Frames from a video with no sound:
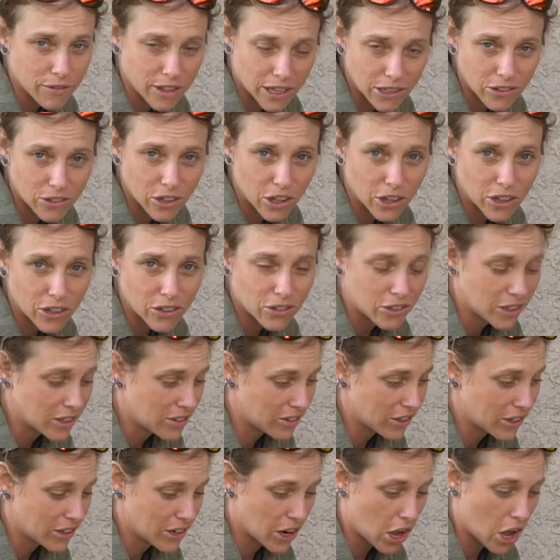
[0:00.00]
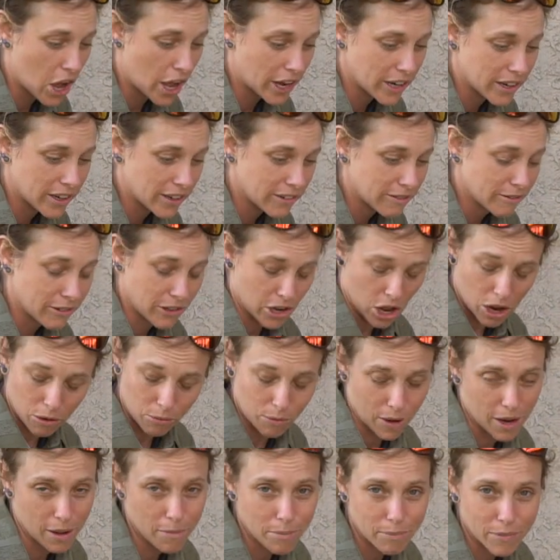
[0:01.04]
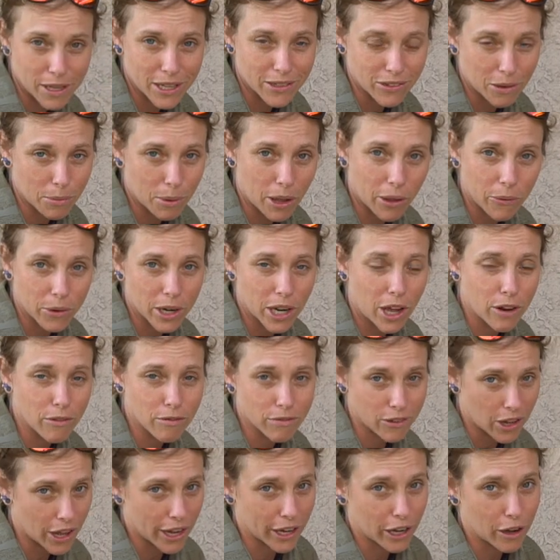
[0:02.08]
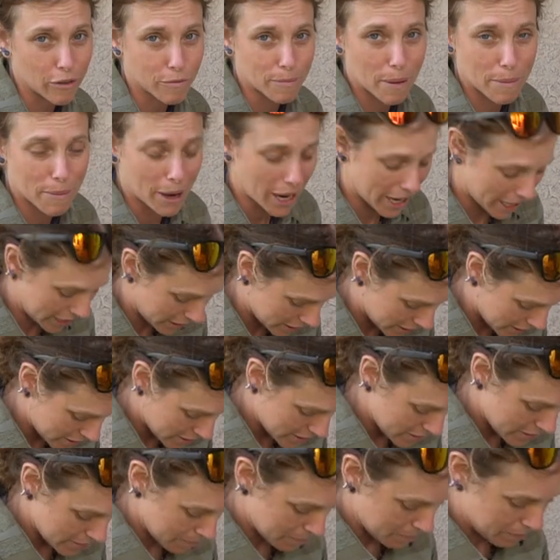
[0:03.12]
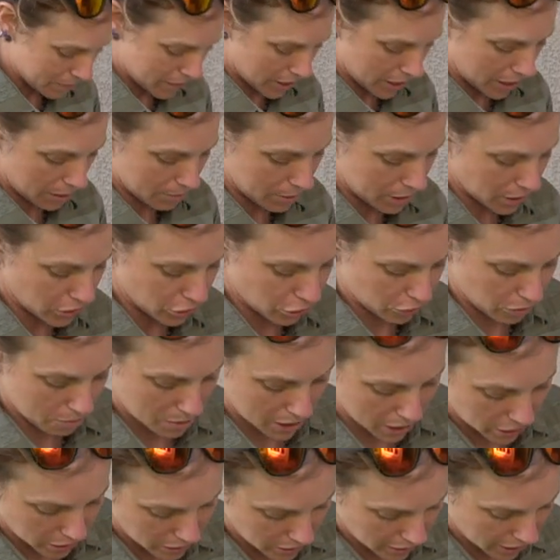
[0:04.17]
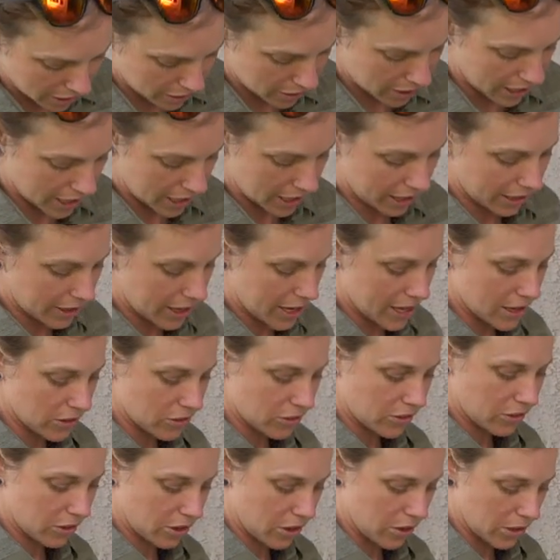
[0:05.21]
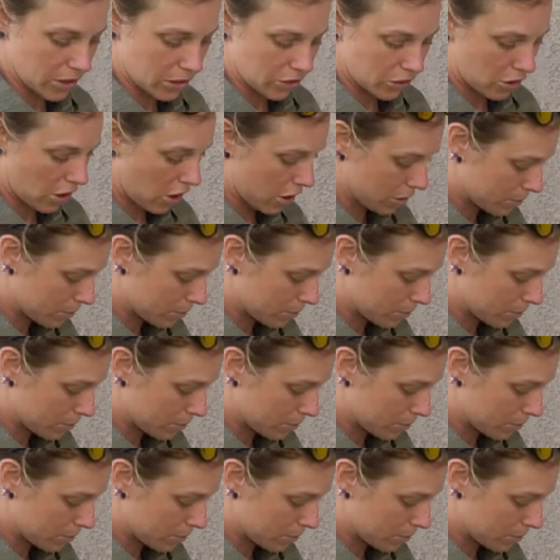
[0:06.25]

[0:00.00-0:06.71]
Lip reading: Thank goodness it did not rip, because I probably would have gone flying off my bike, but I just repaired it there and hey, still going strong.